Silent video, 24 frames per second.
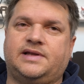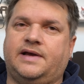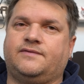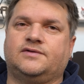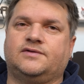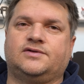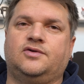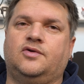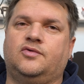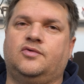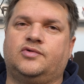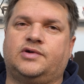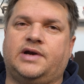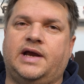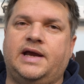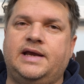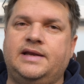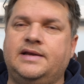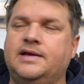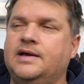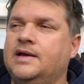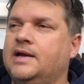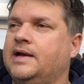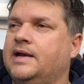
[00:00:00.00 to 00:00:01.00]
there was no
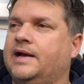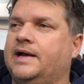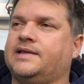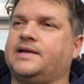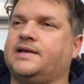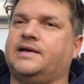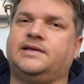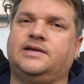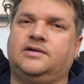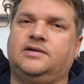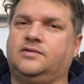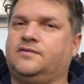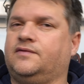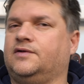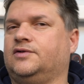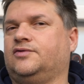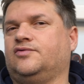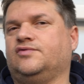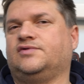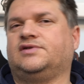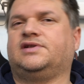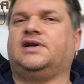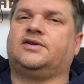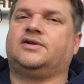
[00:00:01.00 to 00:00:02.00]
rain and I didn't want
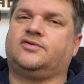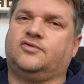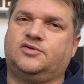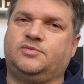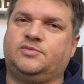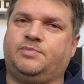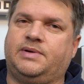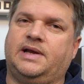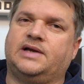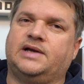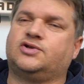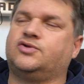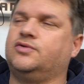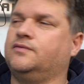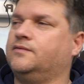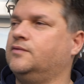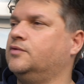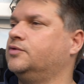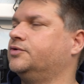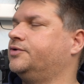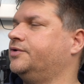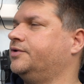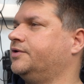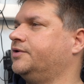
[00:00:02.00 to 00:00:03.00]
to start to splash the
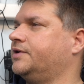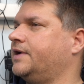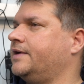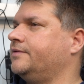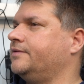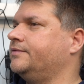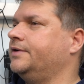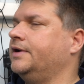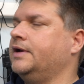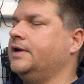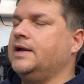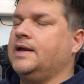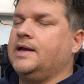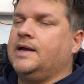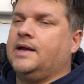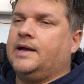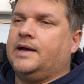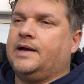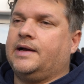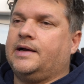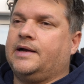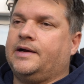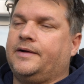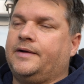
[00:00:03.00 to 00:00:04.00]
water around.
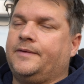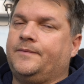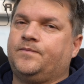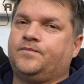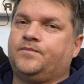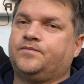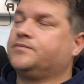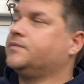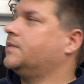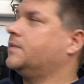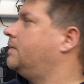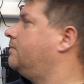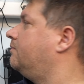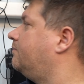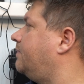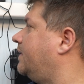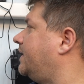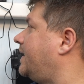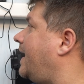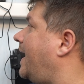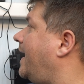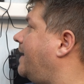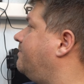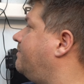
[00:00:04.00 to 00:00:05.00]
Um,
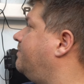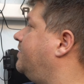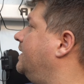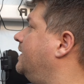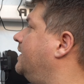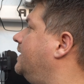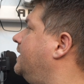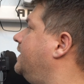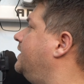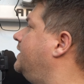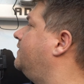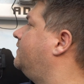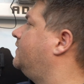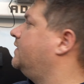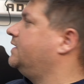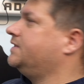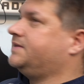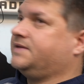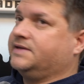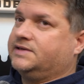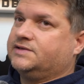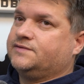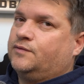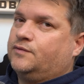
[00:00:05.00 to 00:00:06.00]
but I believe
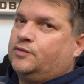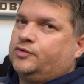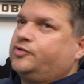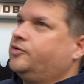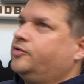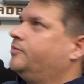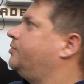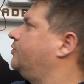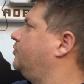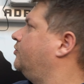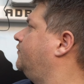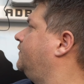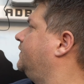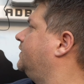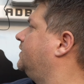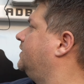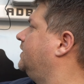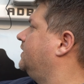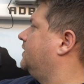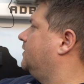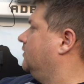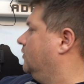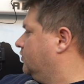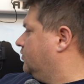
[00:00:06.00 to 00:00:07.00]
it is waterproof. It,
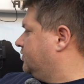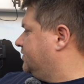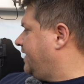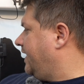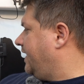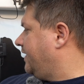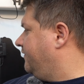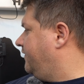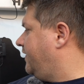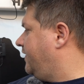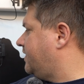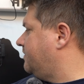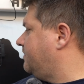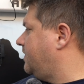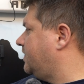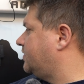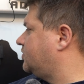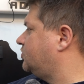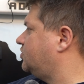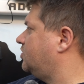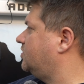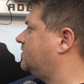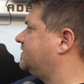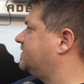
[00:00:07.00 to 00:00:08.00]
it looks like very
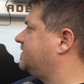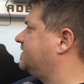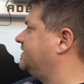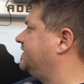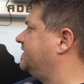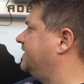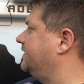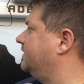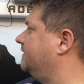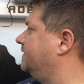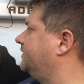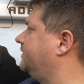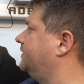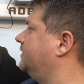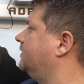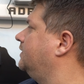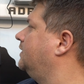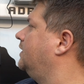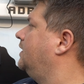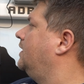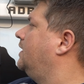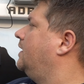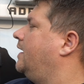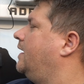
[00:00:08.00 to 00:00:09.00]
much sealed,
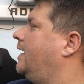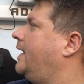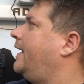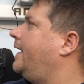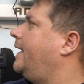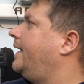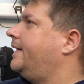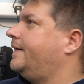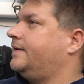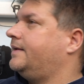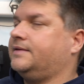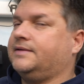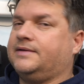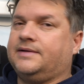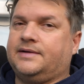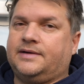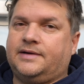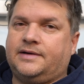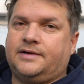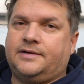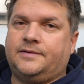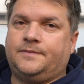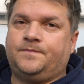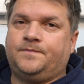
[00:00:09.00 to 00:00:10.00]
and
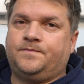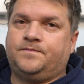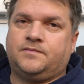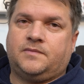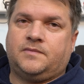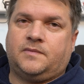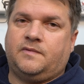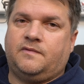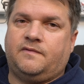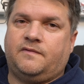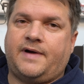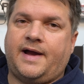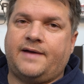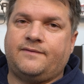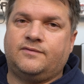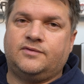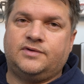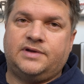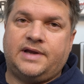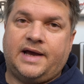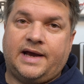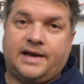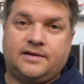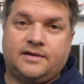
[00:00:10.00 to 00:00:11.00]
um, why
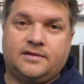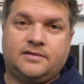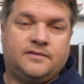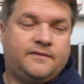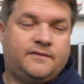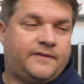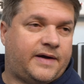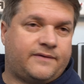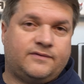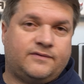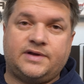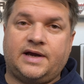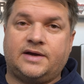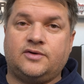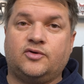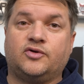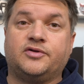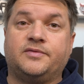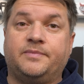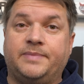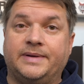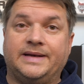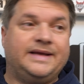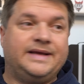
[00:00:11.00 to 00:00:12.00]
wouldn't I, why would I
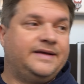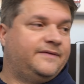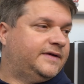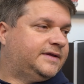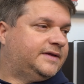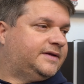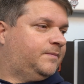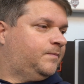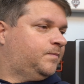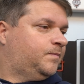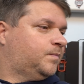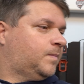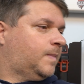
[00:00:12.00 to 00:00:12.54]
not believe it?